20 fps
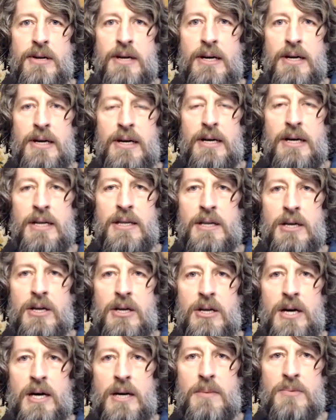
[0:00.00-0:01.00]
uh, at the
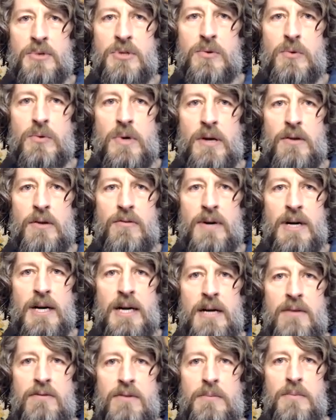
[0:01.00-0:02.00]
COP
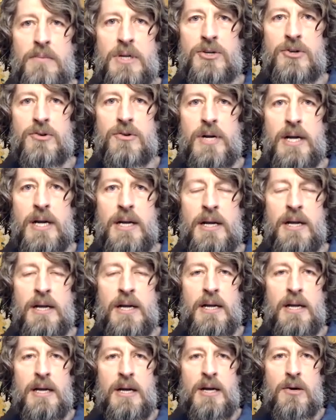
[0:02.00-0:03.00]
twenty-five in Madrid,
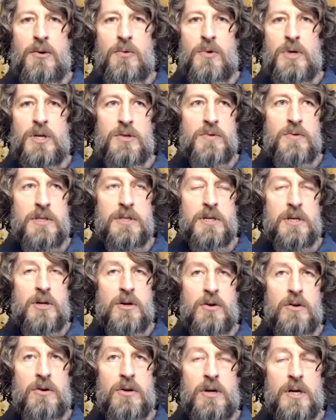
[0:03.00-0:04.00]
which was a
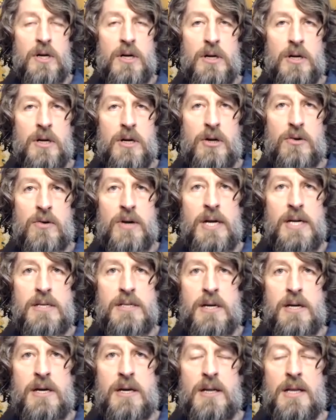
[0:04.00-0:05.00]
cr uh,
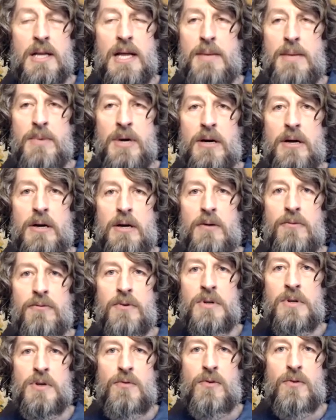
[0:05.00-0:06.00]
crazy climate
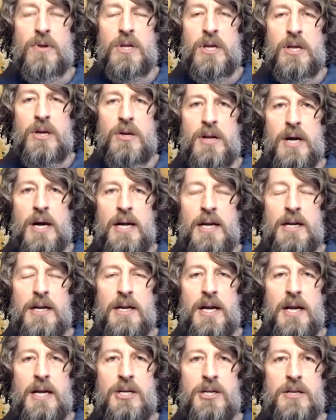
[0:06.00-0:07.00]
conference for the United
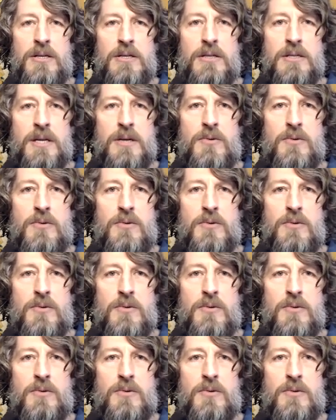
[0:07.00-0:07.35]
Nations.